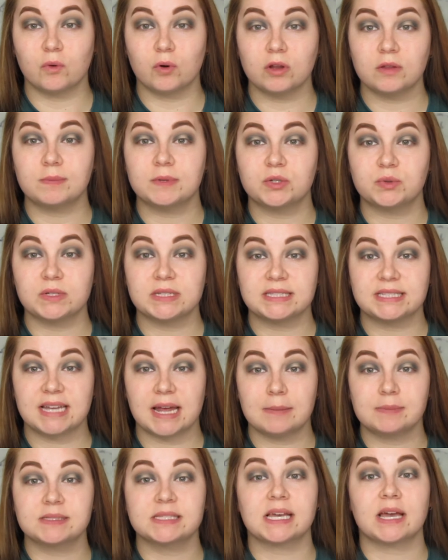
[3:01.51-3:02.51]
forth between
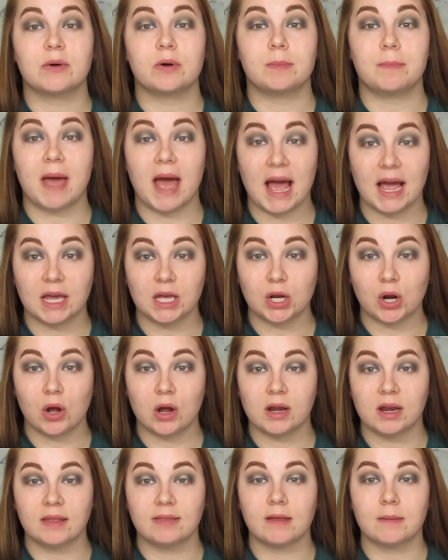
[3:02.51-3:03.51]
steps, like I would pack it
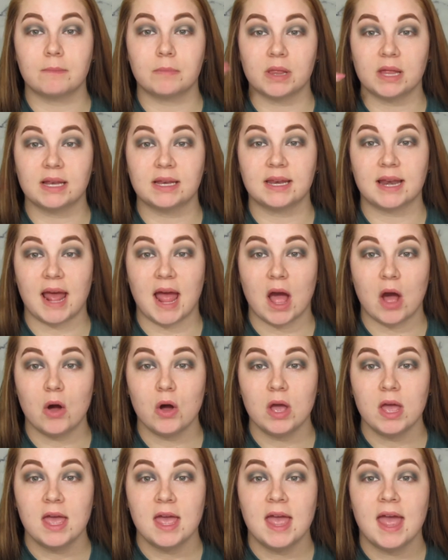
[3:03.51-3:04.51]
on and then blend it
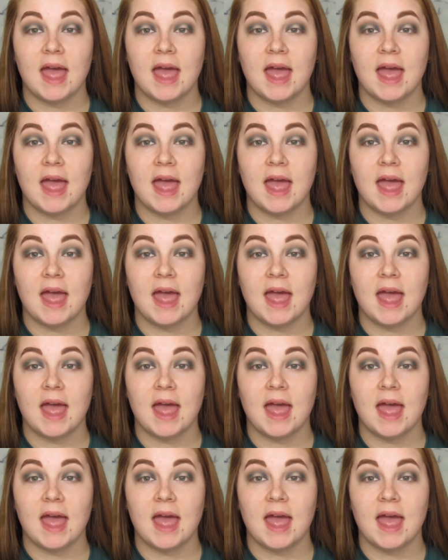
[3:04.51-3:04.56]
out.